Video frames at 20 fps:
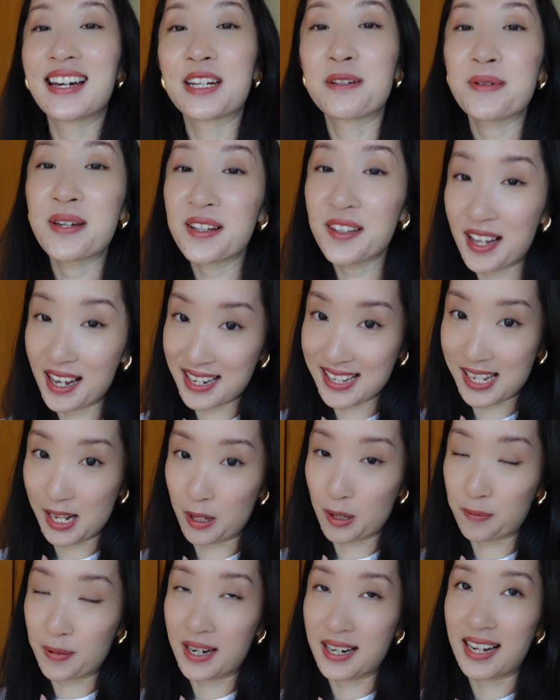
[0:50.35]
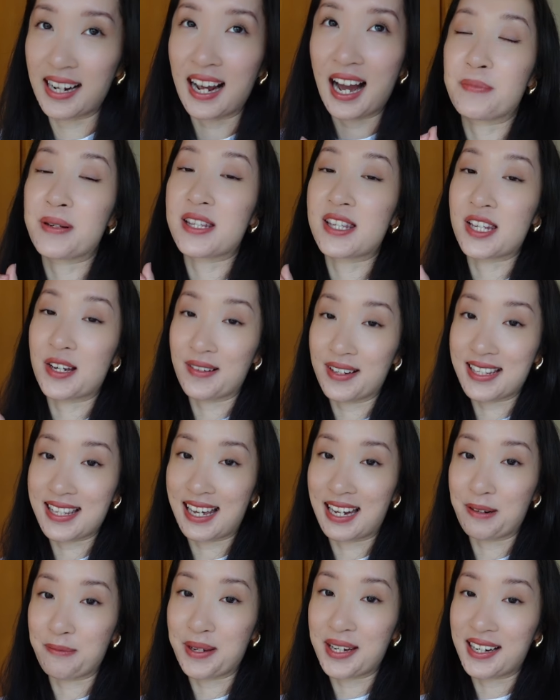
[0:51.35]
it'll be a lot of celebrating, but so
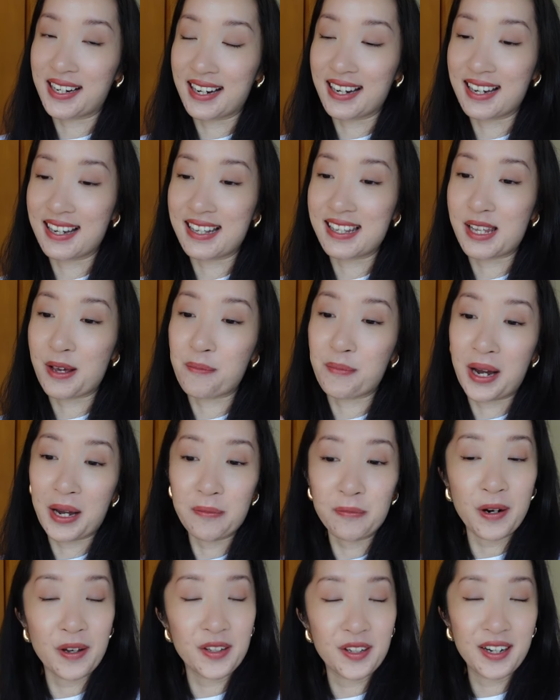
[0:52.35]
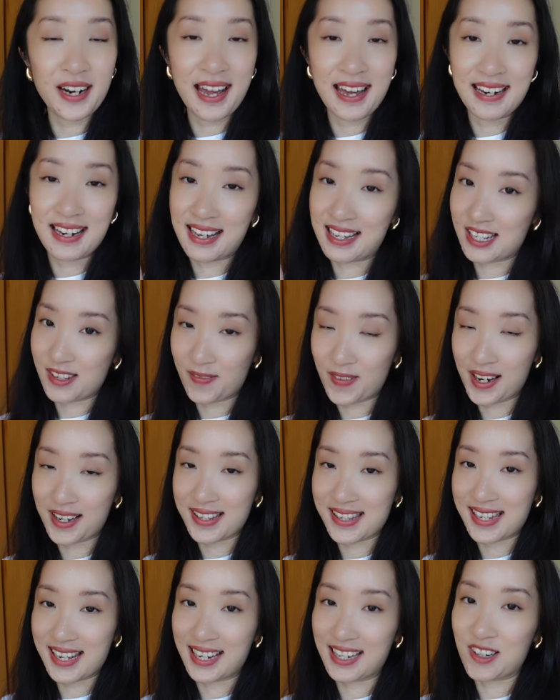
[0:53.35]
exciting because my brother and his
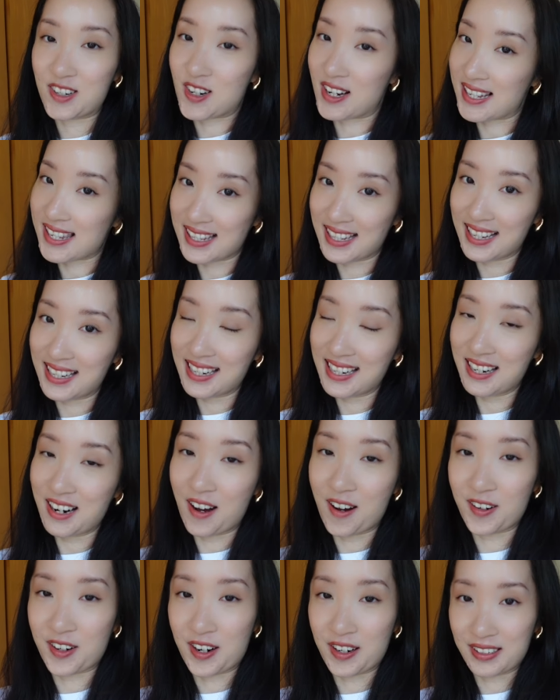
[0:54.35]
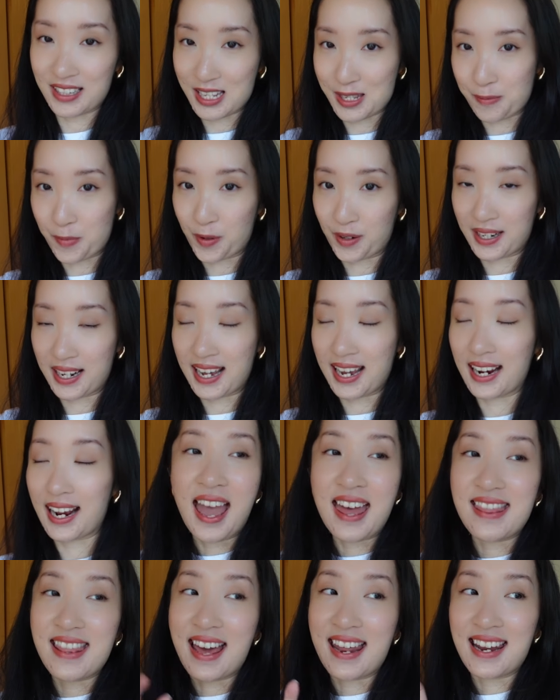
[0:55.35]
fiance just landed in Hong Kong this morning,
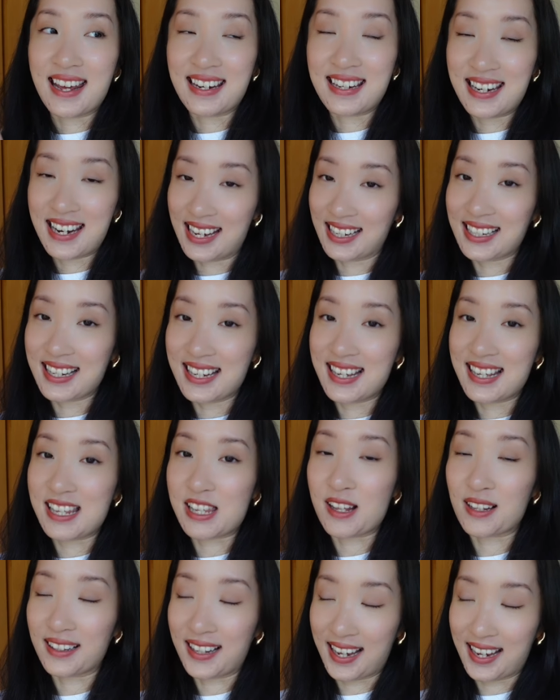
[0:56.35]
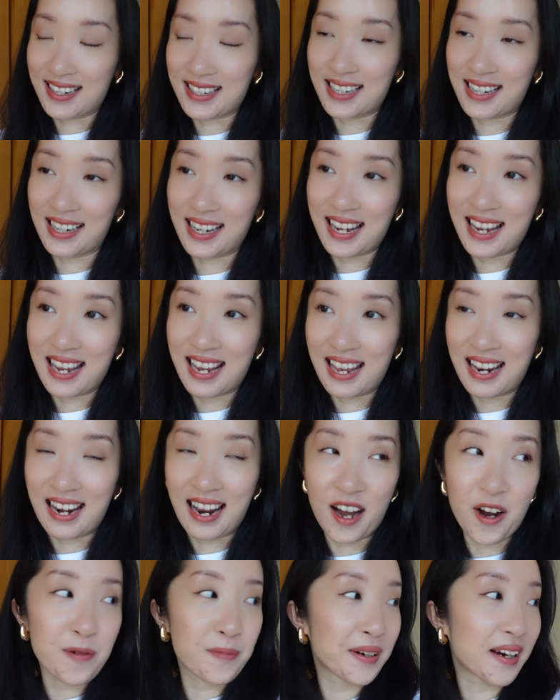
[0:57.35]
and then Nick is landing in,
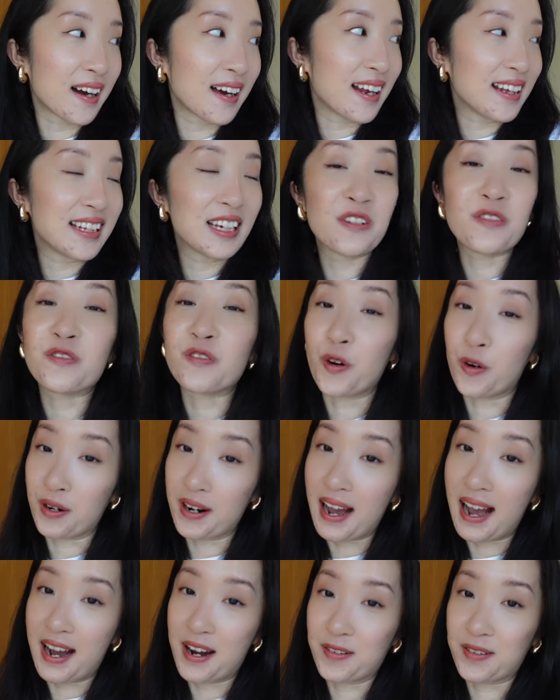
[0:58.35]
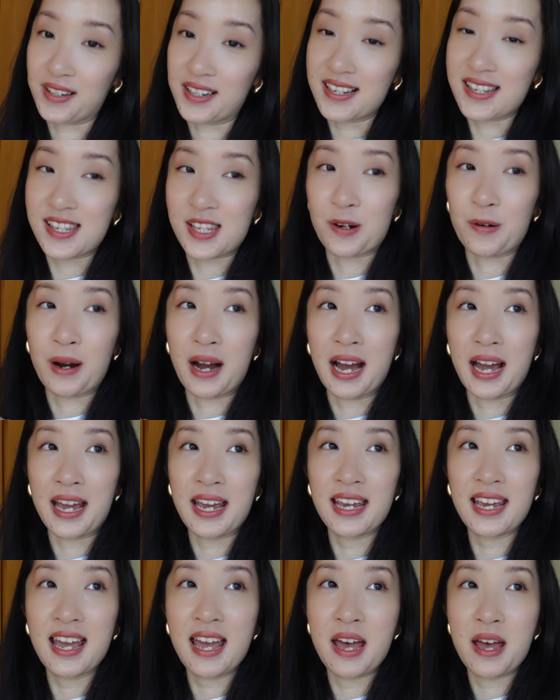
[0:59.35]
oh my god, I think 4 hours. So
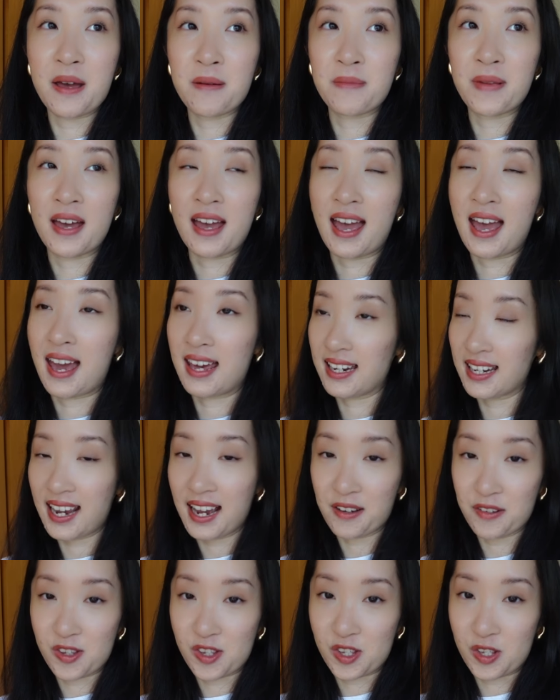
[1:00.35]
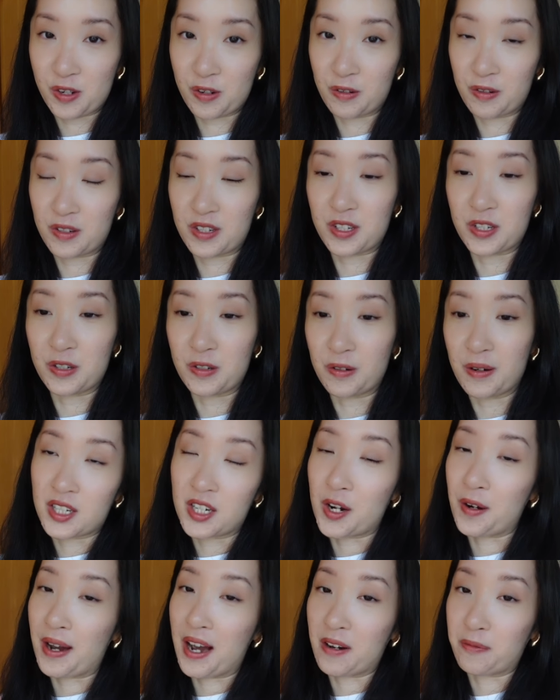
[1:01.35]
I am heading out soon to
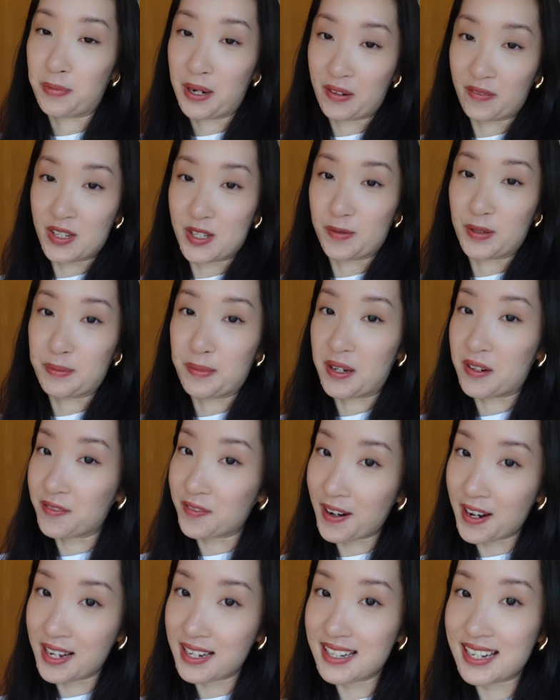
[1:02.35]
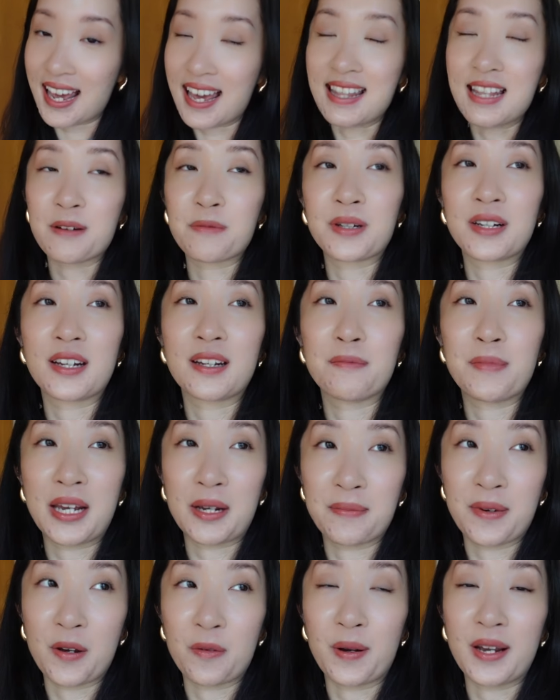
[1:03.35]
go have breakfast with my friend, and I'm gonna
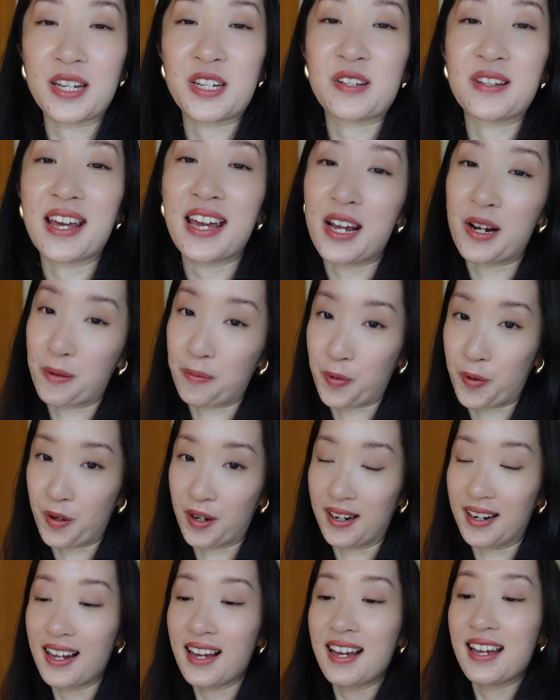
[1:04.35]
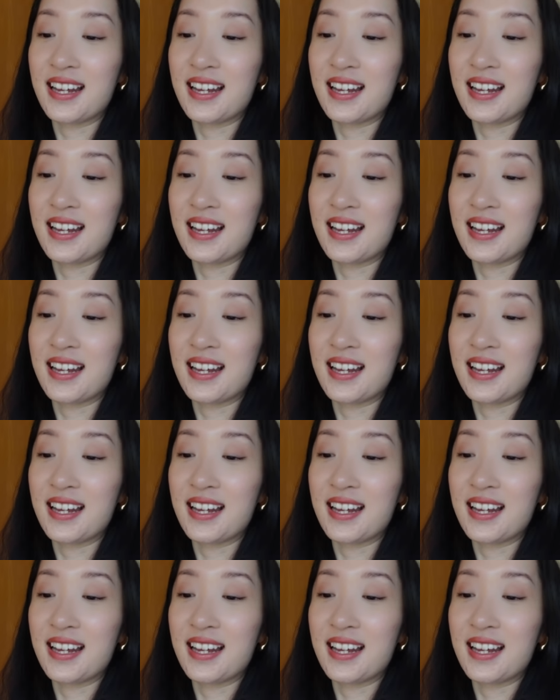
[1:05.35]
make my way to the airport